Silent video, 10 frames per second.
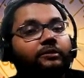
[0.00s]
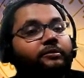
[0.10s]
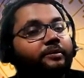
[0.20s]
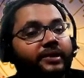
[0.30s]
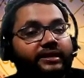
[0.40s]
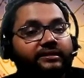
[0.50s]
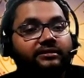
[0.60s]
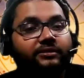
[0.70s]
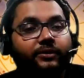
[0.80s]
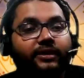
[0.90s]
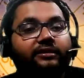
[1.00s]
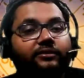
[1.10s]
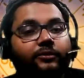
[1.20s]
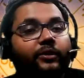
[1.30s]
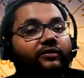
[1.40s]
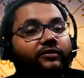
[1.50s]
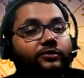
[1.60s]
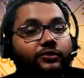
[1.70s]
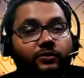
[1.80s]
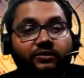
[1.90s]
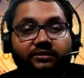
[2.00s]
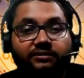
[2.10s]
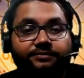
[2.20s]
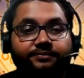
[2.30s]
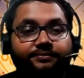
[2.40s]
will be pleased okay so you have to choose